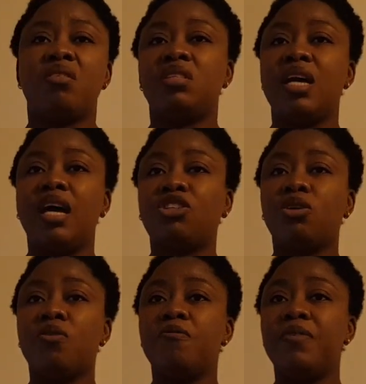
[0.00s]

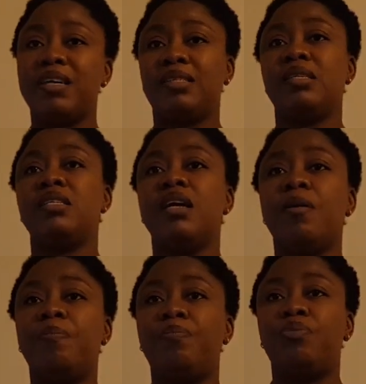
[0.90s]
vaccine
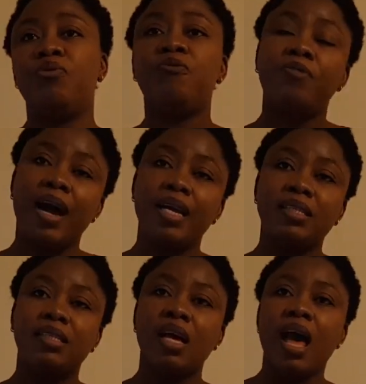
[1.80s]
that
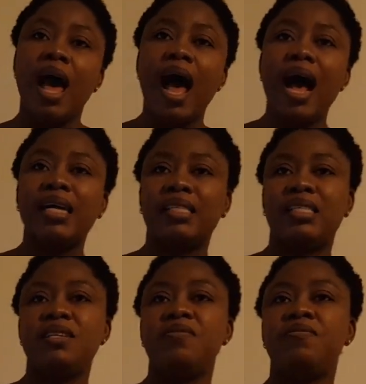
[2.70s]
provides
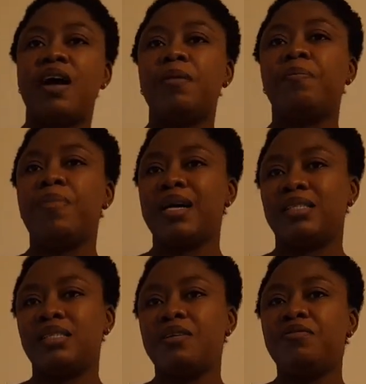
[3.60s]
active and
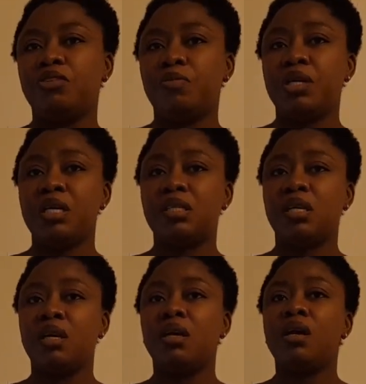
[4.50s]
passive
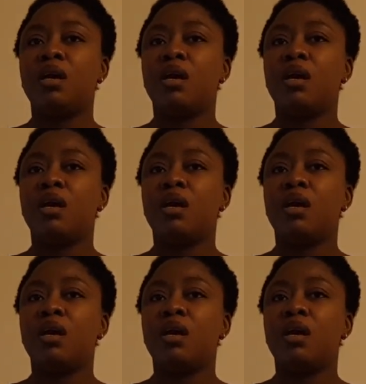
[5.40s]
immunity.